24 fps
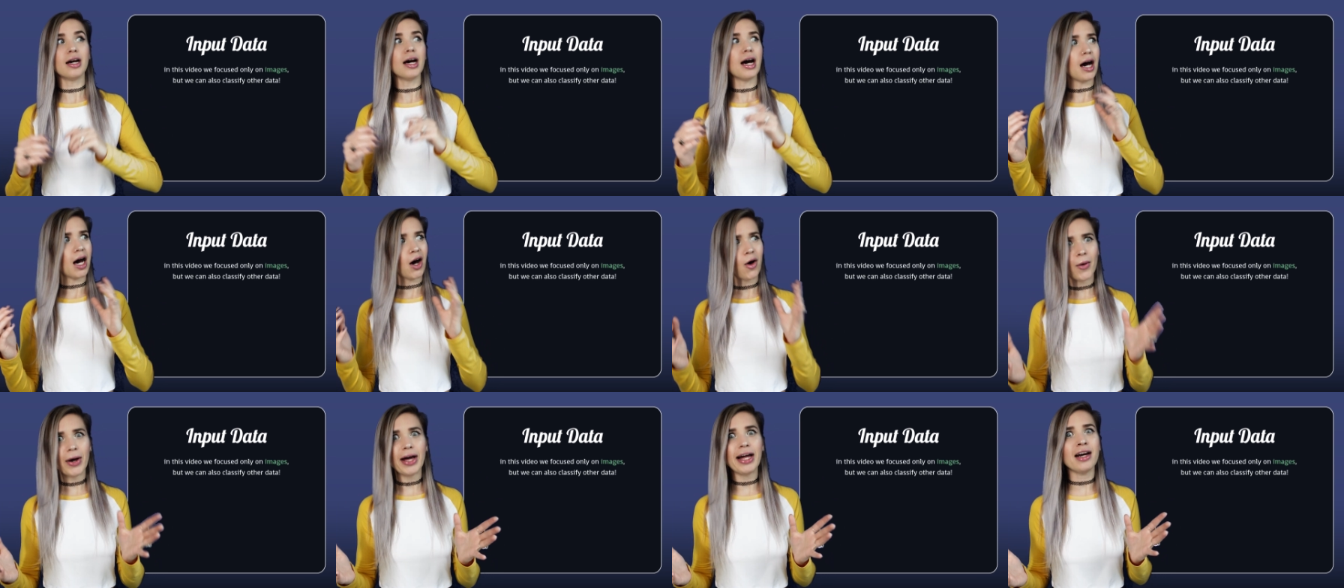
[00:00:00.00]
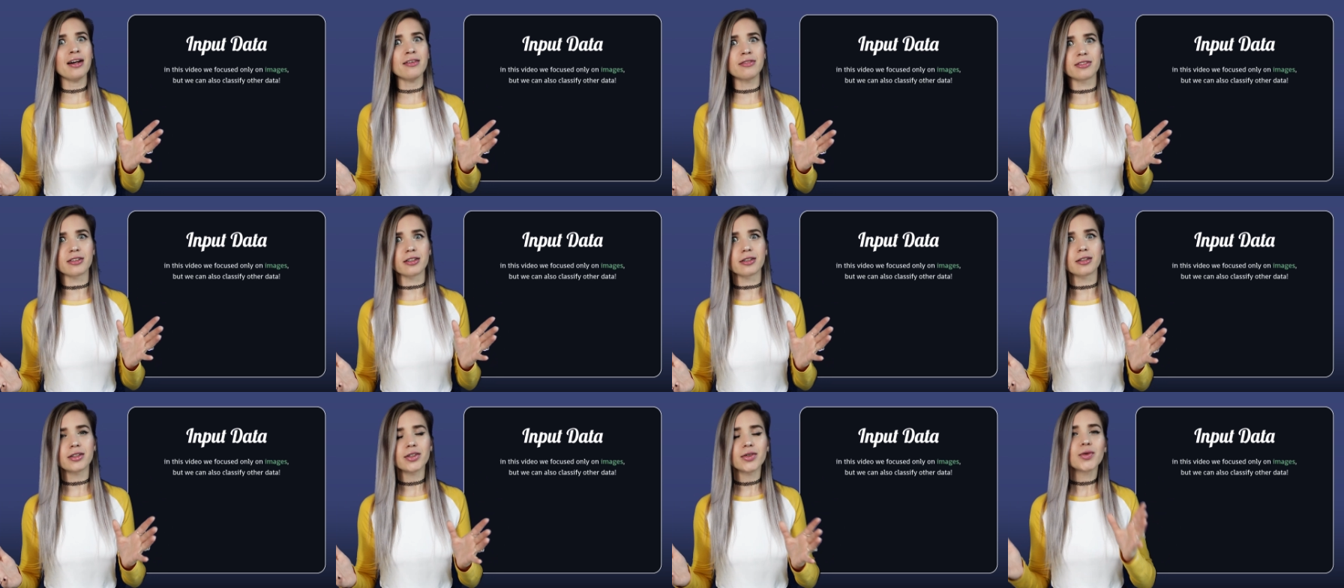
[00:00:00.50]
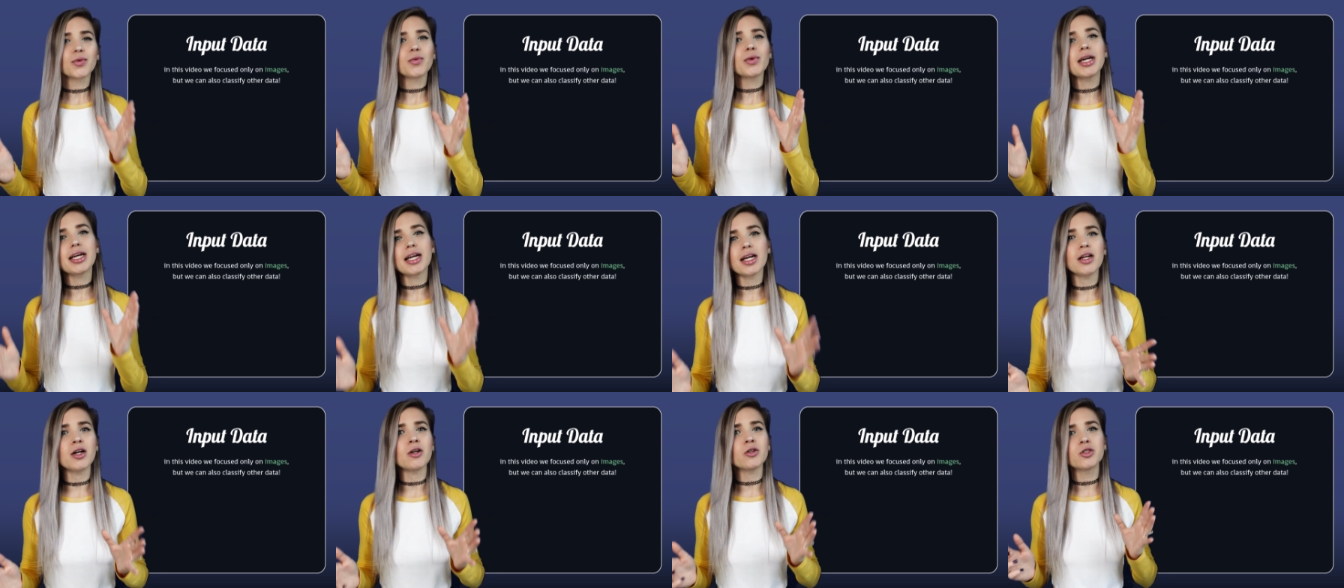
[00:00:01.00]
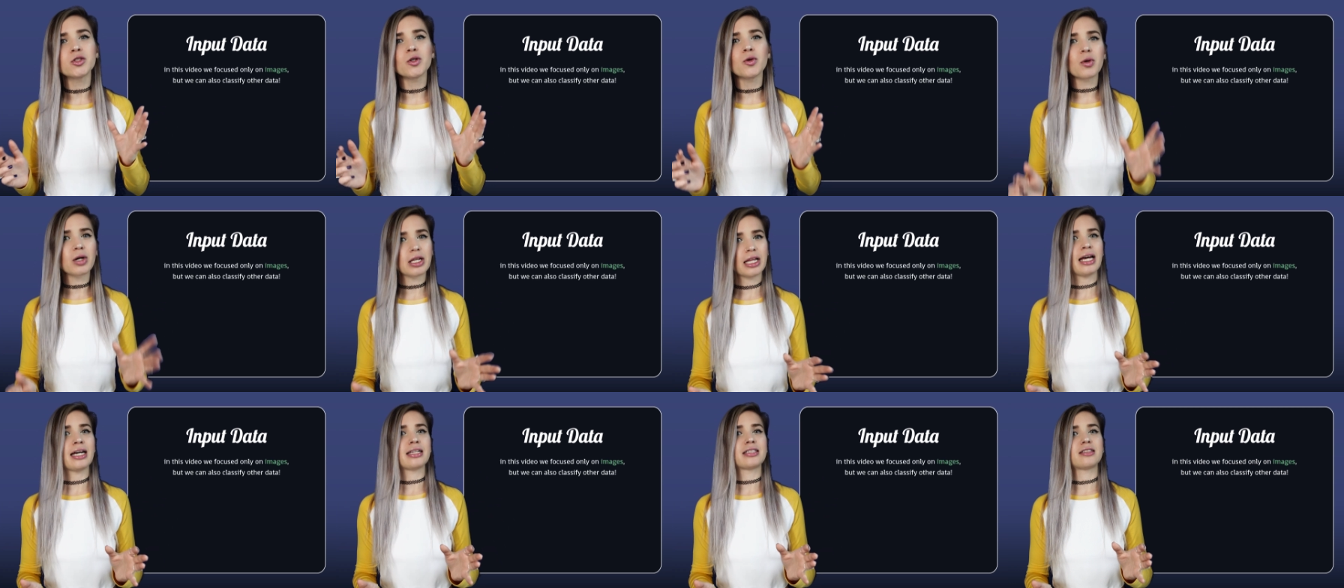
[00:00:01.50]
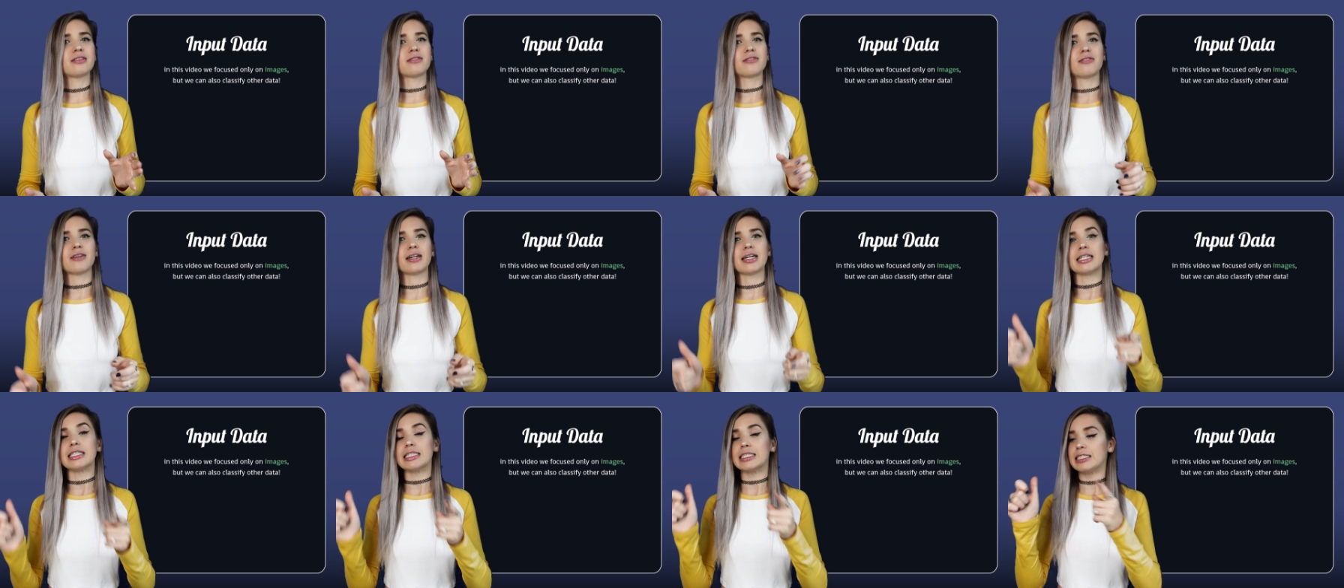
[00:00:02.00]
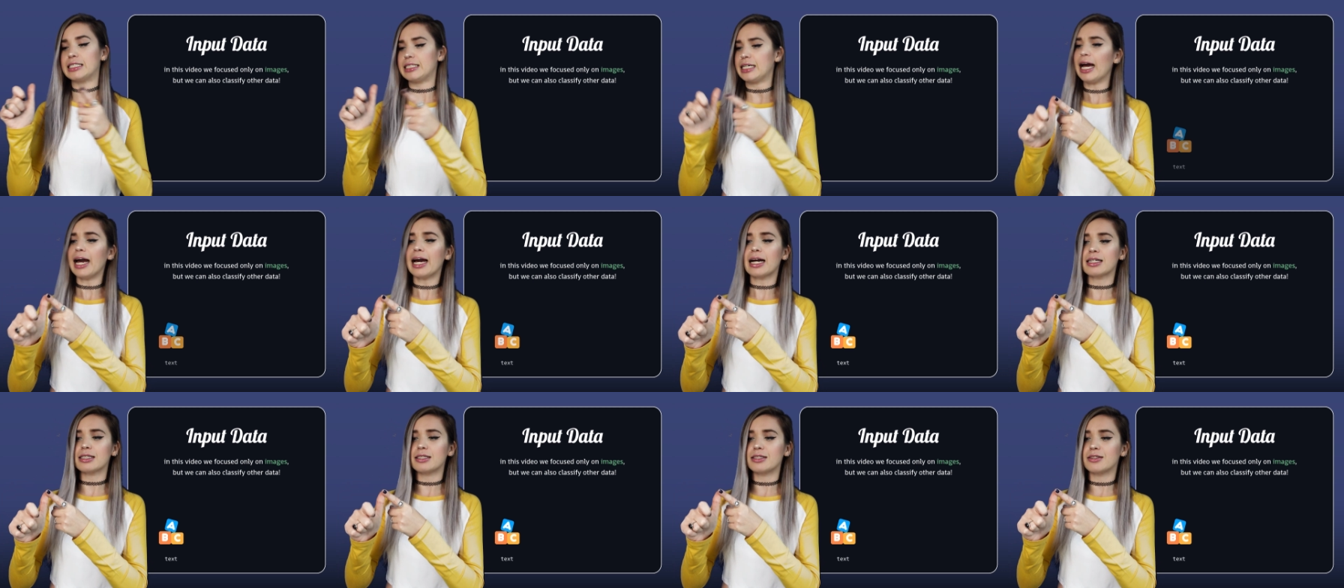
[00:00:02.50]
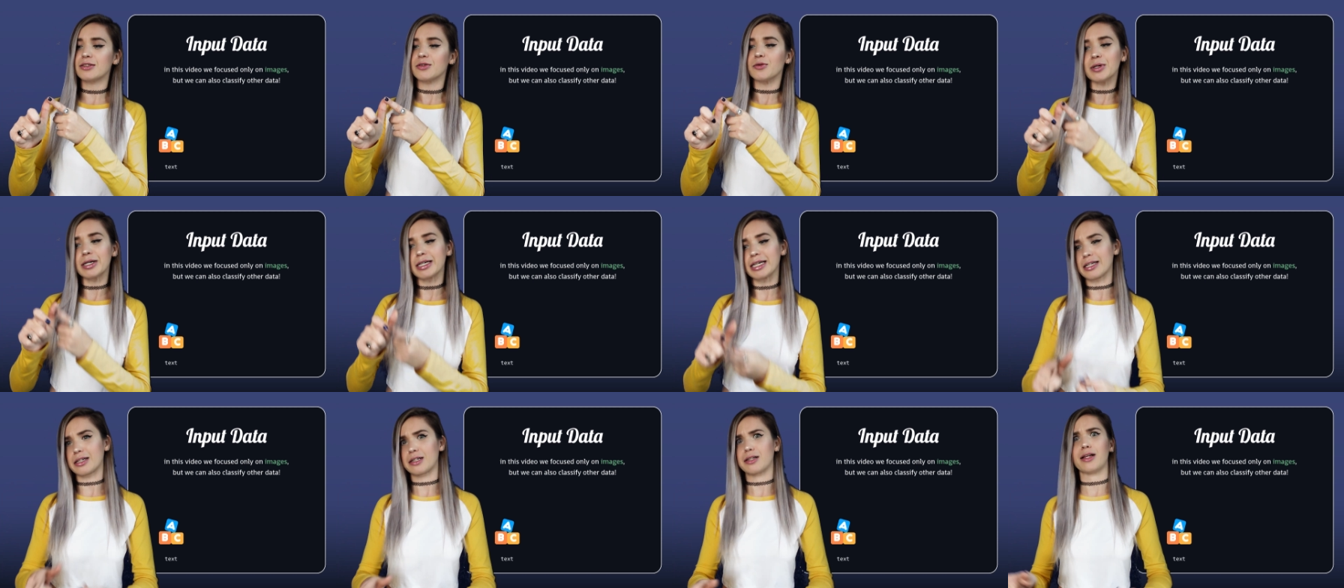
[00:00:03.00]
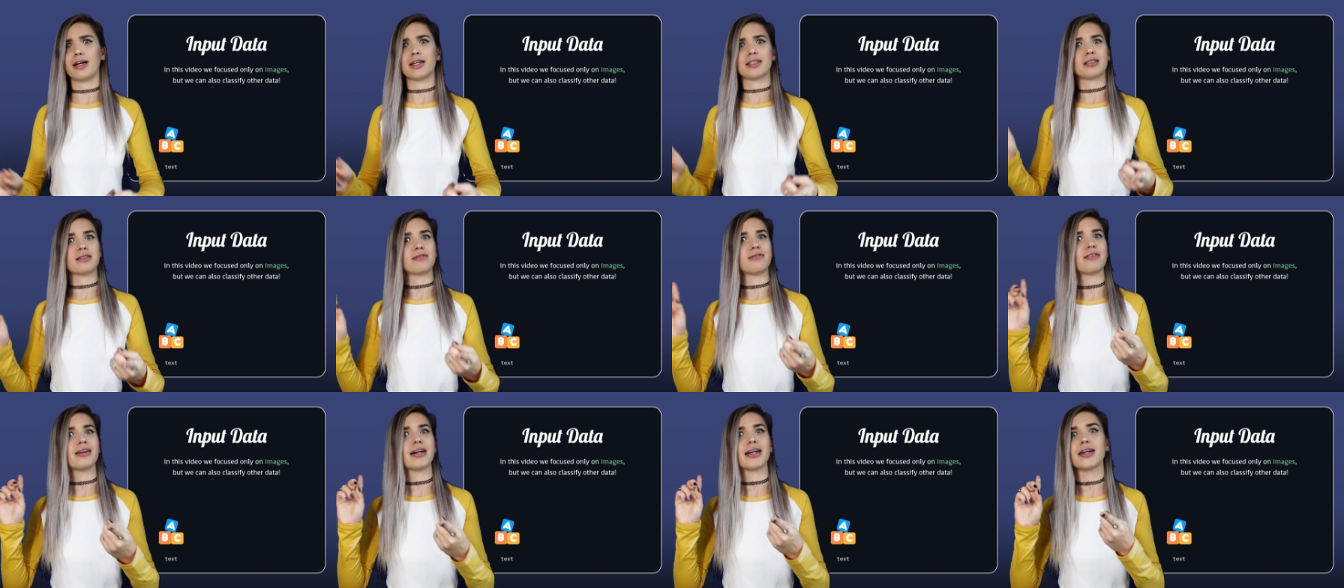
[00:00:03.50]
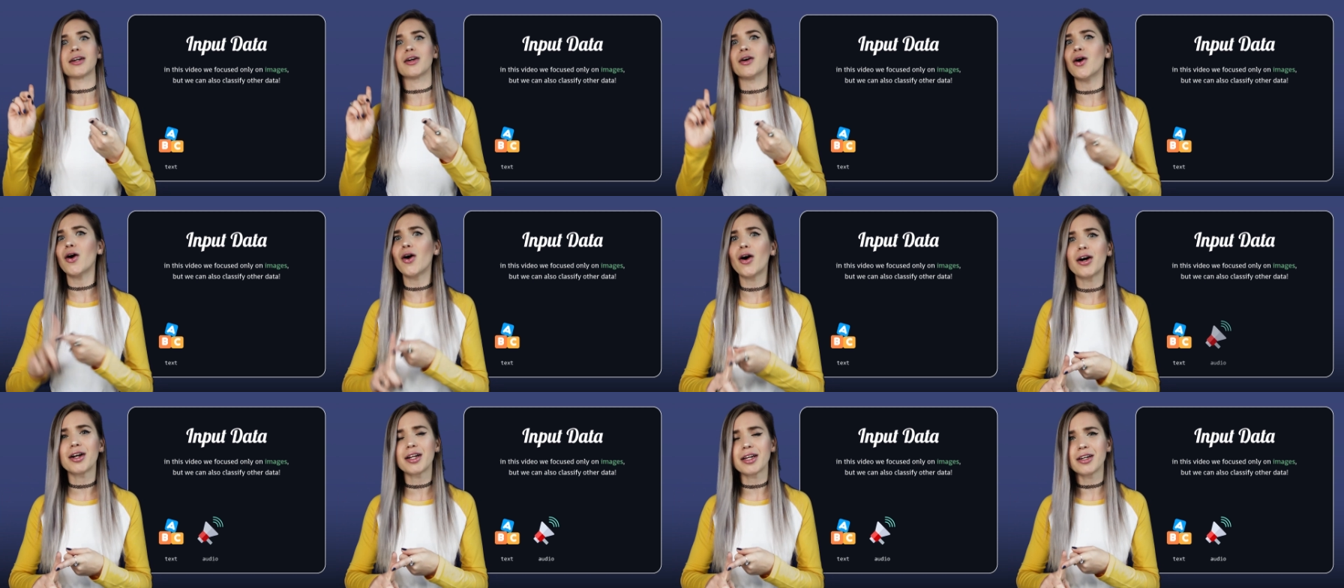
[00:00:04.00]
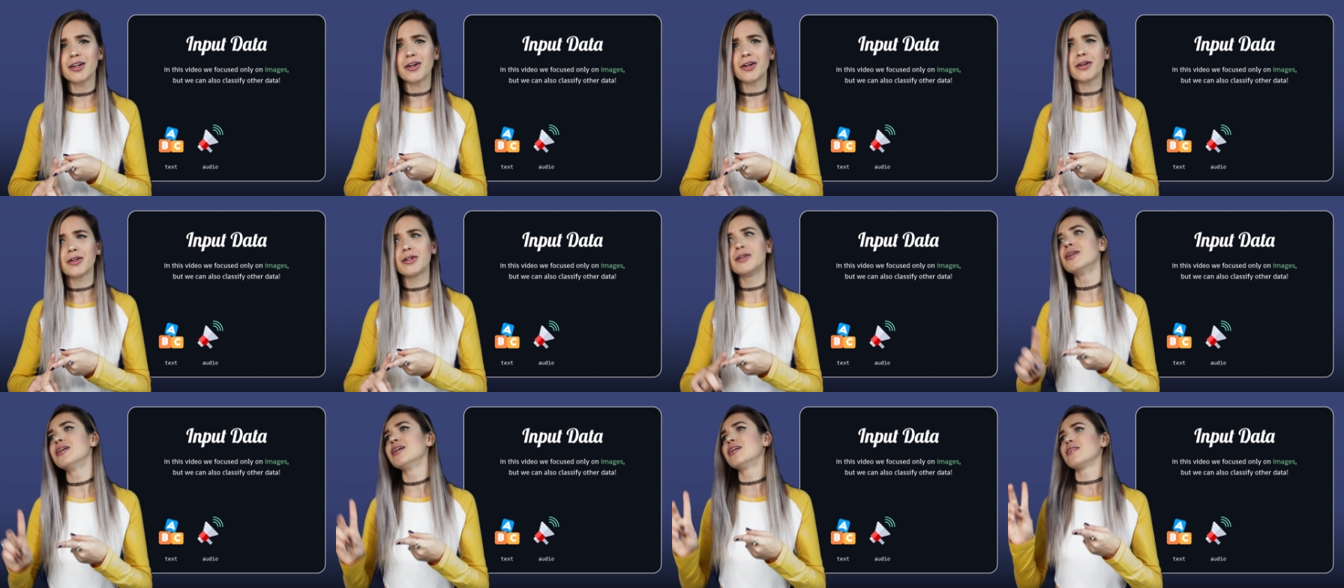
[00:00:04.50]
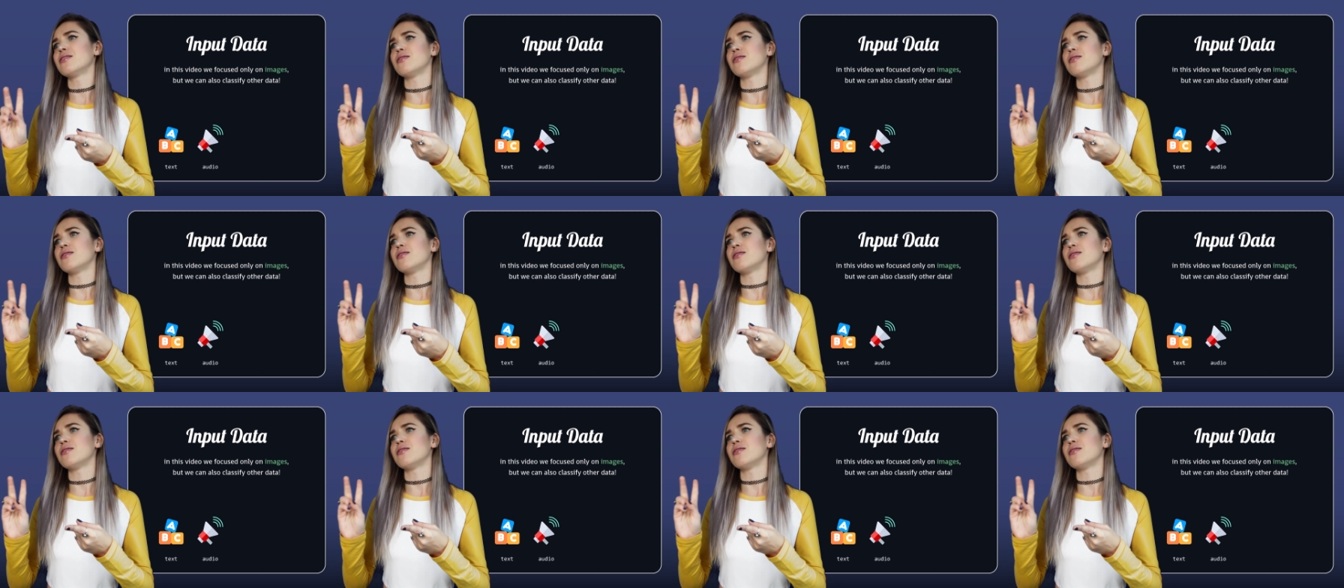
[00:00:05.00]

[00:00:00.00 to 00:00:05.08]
However, we can also classify text, we can classify audio,